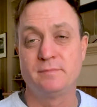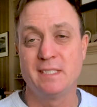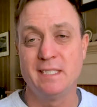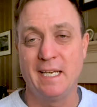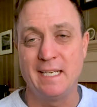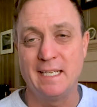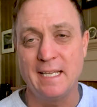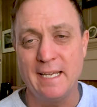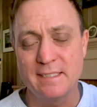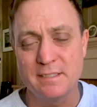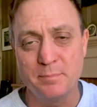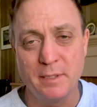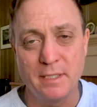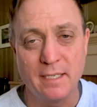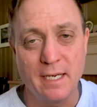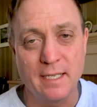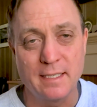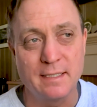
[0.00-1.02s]
And last but
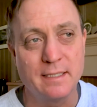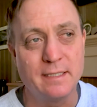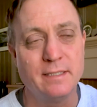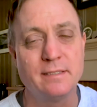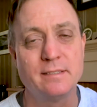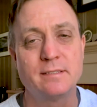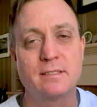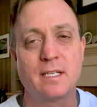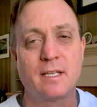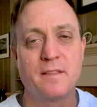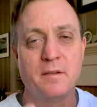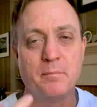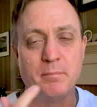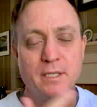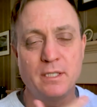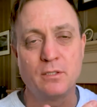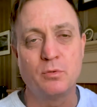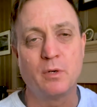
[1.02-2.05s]
not least, the
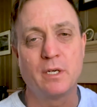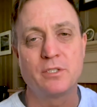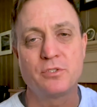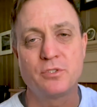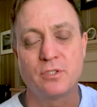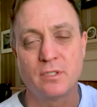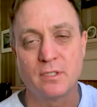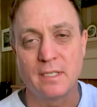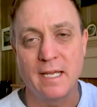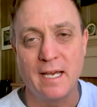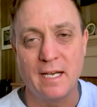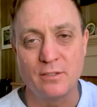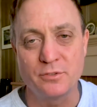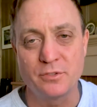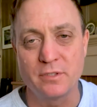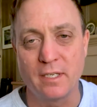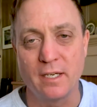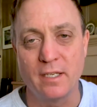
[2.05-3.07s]
big question
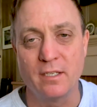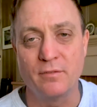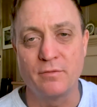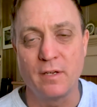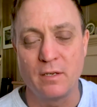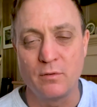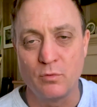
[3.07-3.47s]
outside of